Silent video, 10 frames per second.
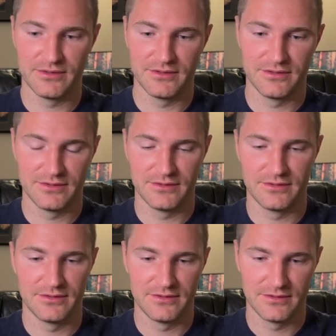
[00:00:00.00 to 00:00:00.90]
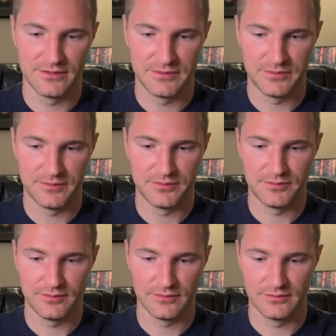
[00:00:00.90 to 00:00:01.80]

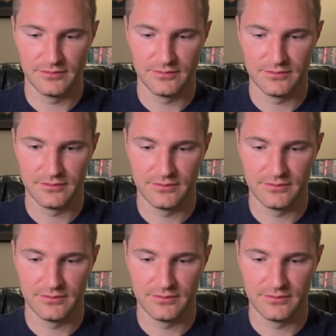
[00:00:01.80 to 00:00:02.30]
(no one is talking)